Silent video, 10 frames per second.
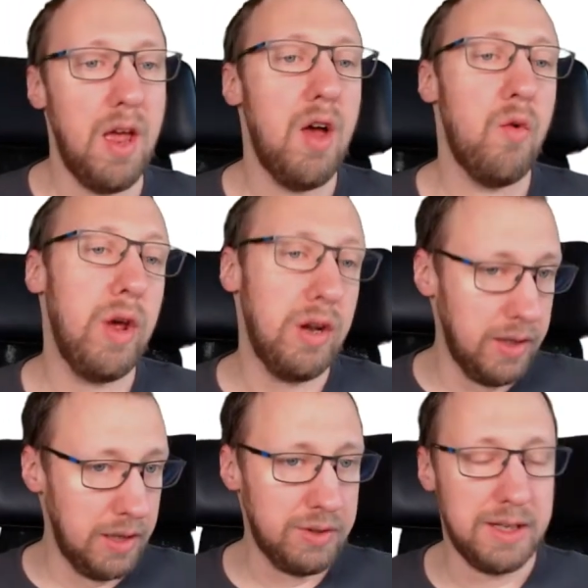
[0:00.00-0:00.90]
We're not
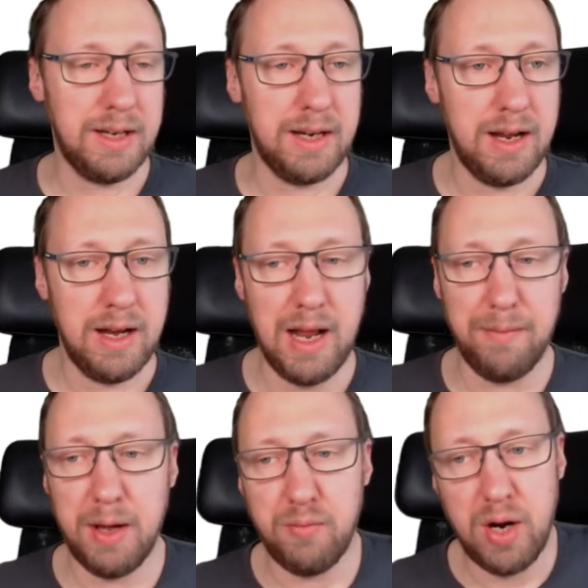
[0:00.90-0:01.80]
interested in
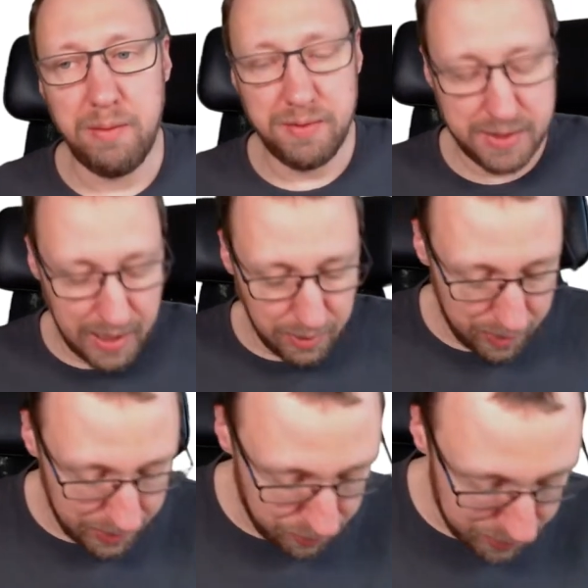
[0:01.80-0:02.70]
lambda prime of z,
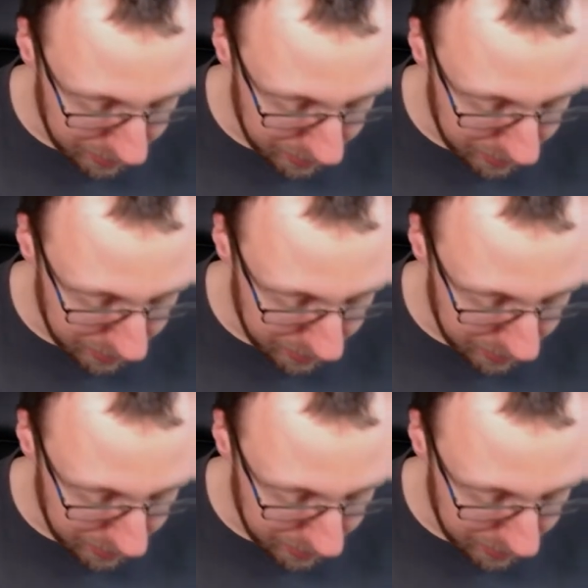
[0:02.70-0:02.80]
we're interested